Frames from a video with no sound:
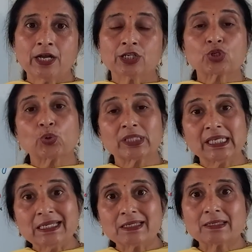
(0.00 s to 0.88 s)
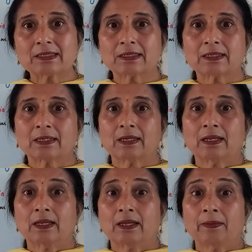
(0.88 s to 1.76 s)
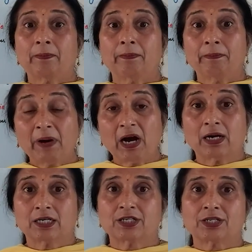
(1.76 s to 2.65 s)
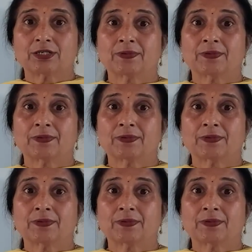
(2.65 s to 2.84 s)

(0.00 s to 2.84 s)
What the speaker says: So this part